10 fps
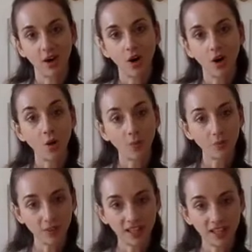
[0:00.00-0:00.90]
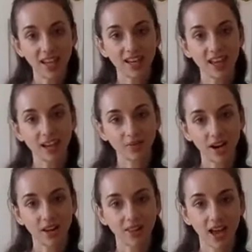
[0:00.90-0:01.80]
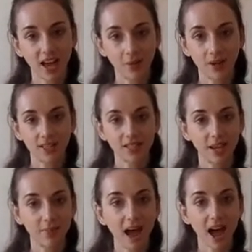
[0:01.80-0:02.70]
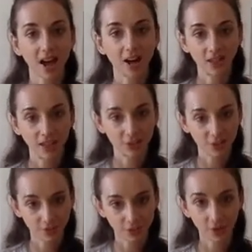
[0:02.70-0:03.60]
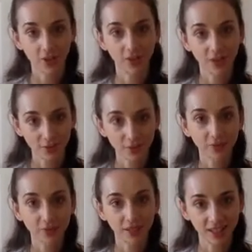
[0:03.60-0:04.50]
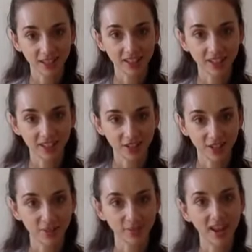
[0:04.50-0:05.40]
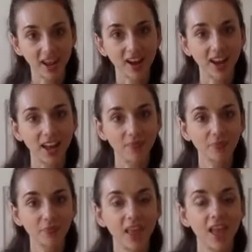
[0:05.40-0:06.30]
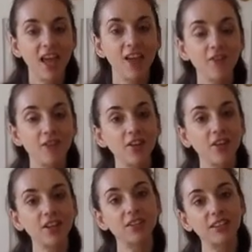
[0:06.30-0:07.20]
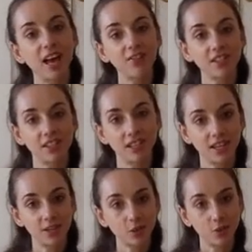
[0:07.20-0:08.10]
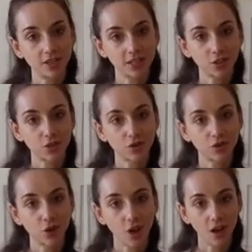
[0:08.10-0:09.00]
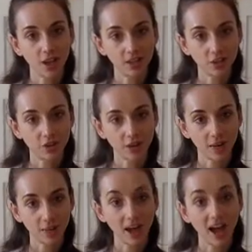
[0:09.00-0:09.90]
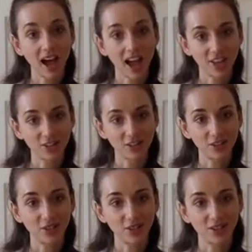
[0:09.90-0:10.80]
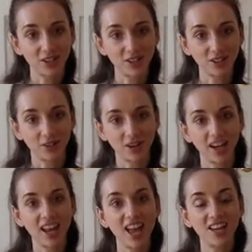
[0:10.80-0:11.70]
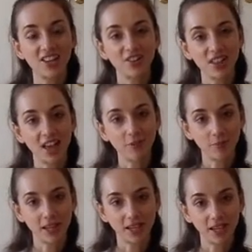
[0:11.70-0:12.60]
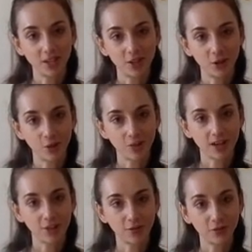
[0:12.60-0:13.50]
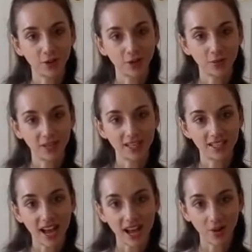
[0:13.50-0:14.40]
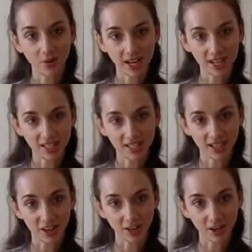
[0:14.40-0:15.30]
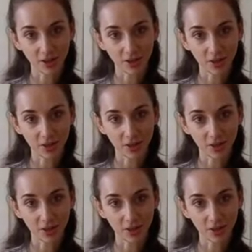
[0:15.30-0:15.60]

hopefully getting that right thigh one day parallel to the floor. That was really good adjustment, Harriet. Feel that your left knee is squeezing strong and straight behind you. Good, Lauren. Your left pinky toe pressed firmly down into the earth.